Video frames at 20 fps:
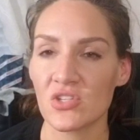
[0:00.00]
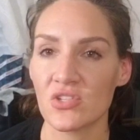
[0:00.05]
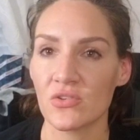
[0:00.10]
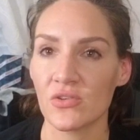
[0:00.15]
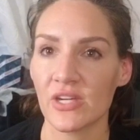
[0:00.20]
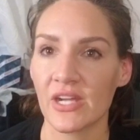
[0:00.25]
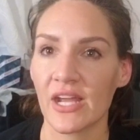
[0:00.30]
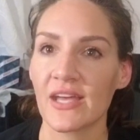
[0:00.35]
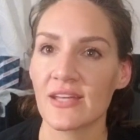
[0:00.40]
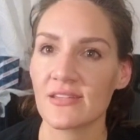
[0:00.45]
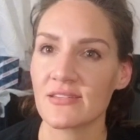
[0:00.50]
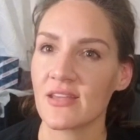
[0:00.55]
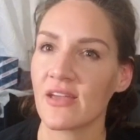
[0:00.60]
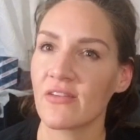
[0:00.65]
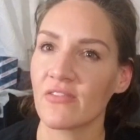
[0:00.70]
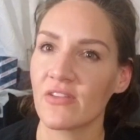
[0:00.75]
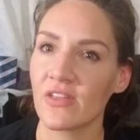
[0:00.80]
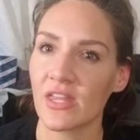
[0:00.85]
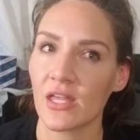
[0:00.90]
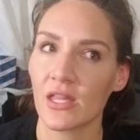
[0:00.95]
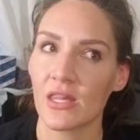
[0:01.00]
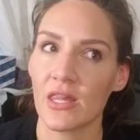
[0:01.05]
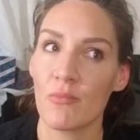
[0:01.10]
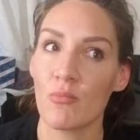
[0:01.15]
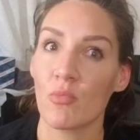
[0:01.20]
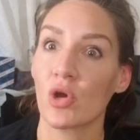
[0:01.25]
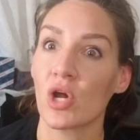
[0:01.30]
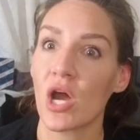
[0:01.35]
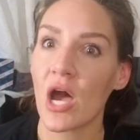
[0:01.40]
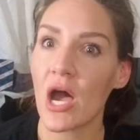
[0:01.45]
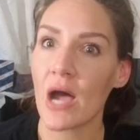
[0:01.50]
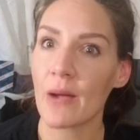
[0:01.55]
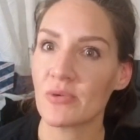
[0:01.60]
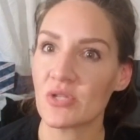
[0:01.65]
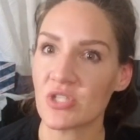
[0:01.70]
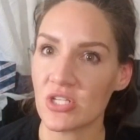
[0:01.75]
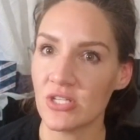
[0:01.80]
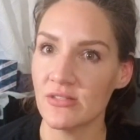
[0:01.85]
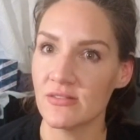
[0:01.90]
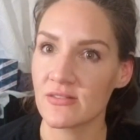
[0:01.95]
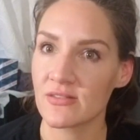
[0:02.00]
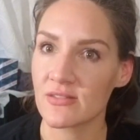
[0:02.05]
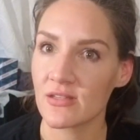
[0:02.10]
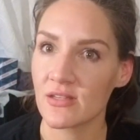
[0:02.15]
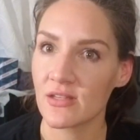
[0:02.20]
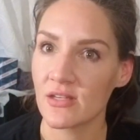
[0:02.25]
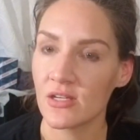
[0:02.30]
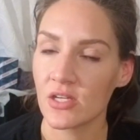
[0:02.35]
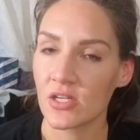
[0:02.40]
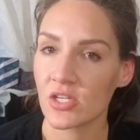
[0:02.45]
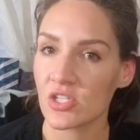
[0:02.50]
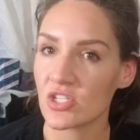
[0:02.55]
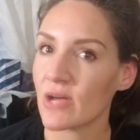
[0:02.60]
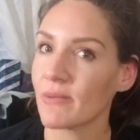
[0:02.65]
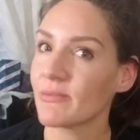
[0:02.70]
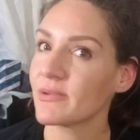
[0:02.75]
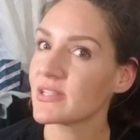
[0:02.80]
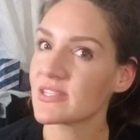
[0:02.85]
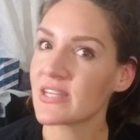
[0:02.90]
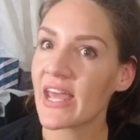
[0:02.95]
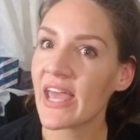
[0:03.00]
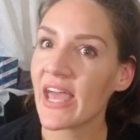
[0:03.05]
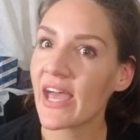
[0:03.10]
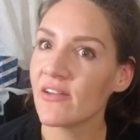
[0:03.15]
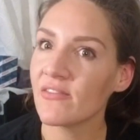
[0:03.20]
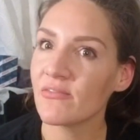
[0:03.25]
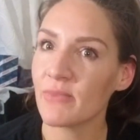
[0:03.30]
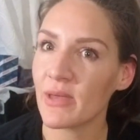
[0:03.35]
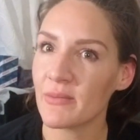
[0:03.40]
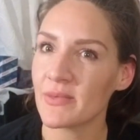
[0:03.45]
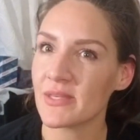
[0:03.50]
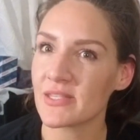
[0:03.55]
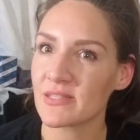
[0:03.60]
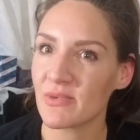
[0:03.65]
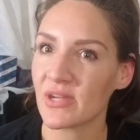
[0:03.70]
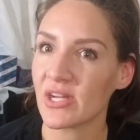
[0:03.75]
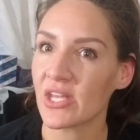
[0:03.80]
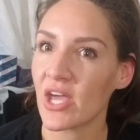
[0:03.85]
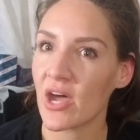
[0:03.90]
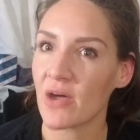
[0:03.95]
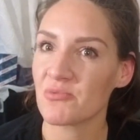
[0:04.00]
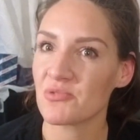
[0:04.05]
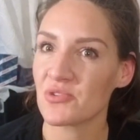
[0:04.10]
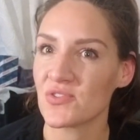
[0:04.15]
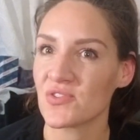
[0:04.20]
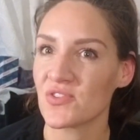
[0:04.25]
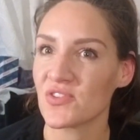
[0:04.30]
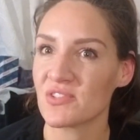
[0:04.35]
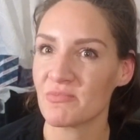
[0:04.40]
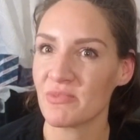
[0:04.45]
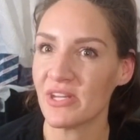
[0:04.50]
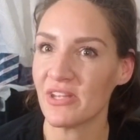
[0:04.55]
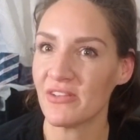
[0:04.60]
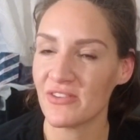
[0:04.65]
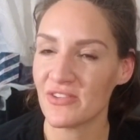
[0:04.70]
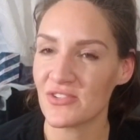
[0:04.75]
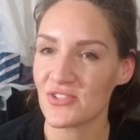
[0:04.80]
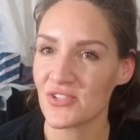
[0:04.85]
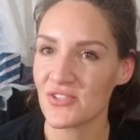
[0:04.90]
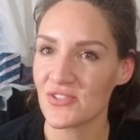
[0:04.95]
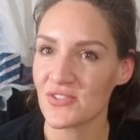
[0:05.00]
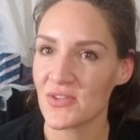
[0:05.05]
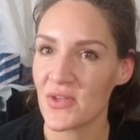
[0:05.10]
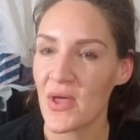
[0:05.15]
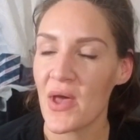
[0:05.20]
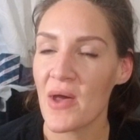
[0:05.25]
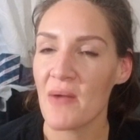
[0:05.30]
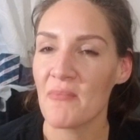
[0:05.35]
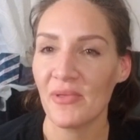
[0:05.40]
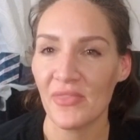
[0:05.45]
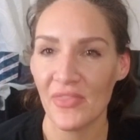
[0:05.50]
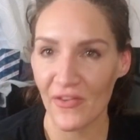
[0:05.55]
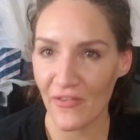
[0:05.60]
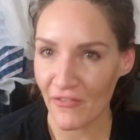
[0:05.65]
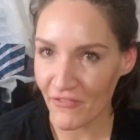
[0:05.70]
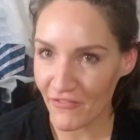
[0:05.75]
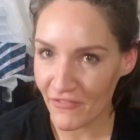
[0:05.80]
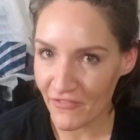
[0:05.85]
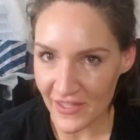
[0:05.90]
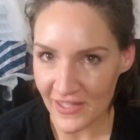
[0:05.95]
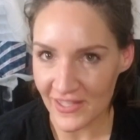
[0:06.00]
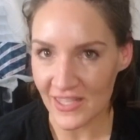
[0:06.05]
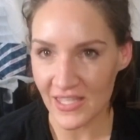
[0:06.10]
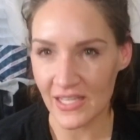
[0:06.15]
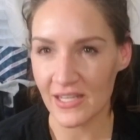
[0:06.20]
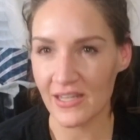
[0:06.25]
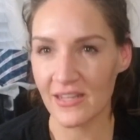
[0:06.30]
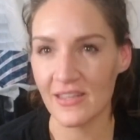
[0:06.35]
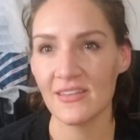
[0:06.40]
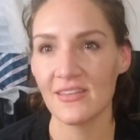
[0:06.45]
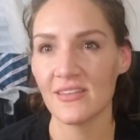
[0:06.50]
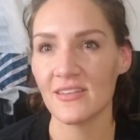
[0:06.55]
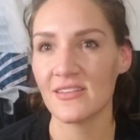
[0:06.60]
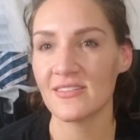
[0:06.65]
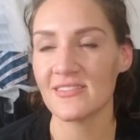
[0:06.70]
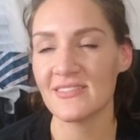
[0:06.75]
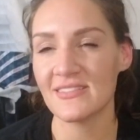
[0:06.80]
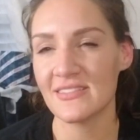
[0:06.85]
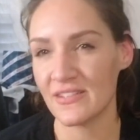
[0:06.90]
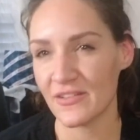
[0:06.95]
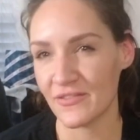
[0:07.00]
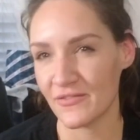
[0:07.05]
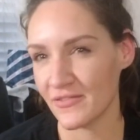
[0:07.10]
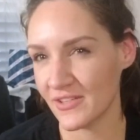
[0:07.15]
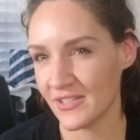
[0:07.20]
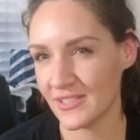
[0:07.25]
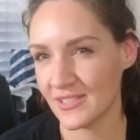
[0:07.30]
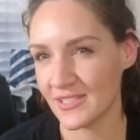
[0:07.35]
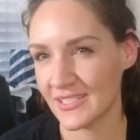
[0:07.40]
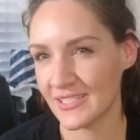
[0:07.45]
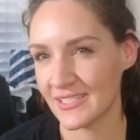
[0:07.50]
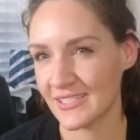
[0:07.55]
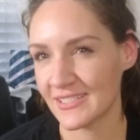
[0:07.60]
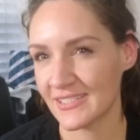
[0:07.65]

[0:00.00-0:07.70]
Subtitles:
to it. It has, I feel like, a lot more options. Kajabi doesn't have maybe as many options or as many features, but the feeling is different.